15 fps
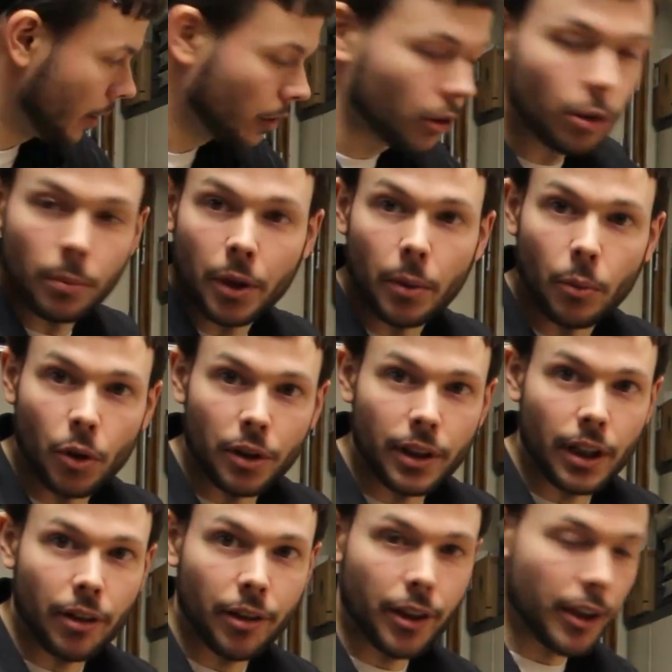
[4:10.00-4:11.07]
the aluminum one
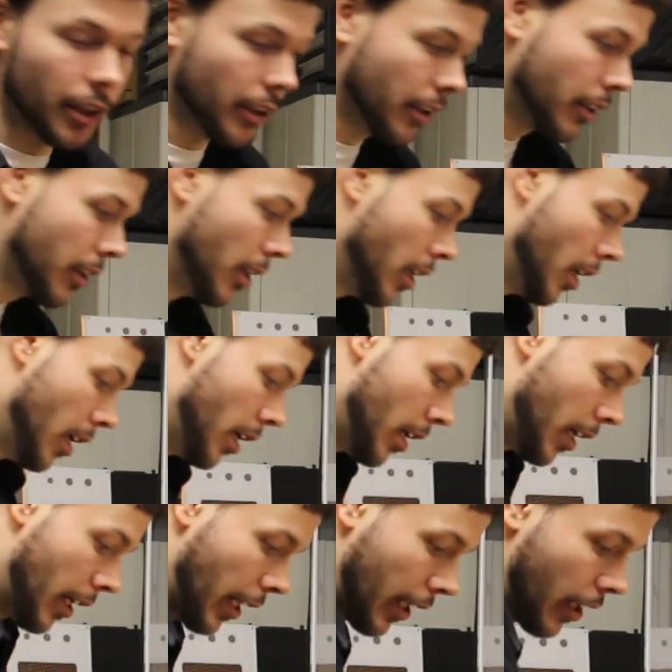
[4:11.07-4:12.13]
down here.
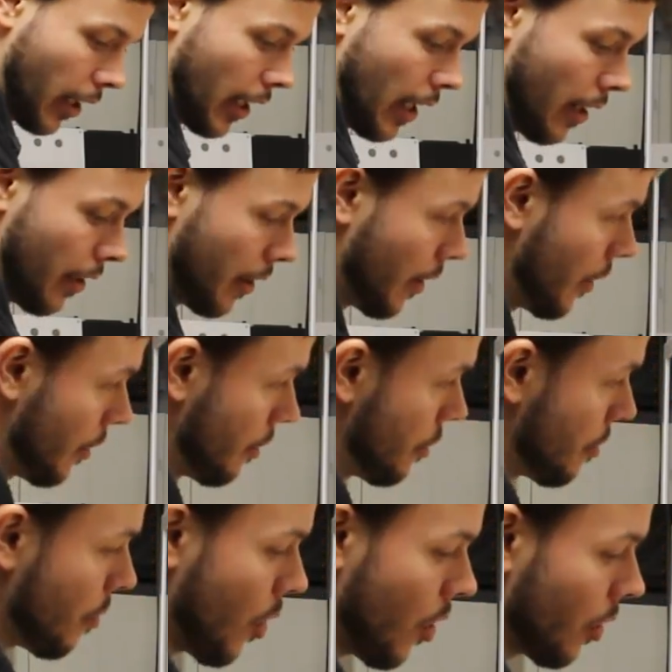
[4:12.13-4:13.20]
And I cut out another
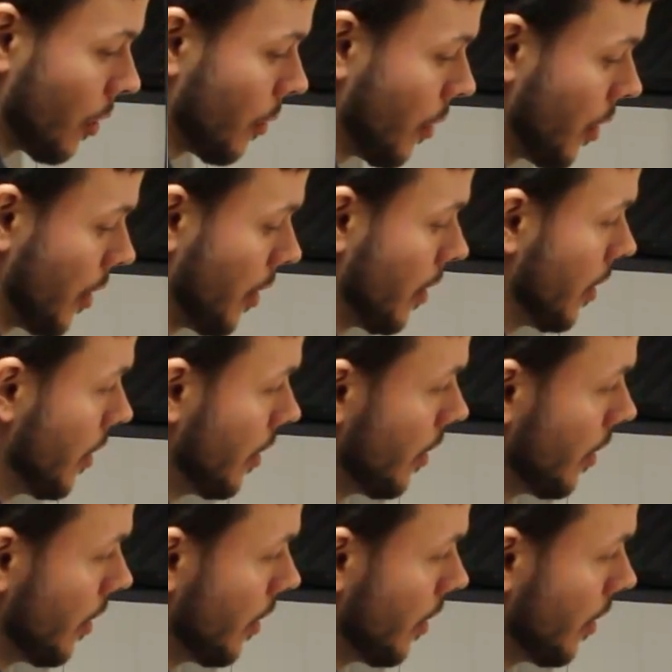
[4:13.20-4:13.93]
smaller one.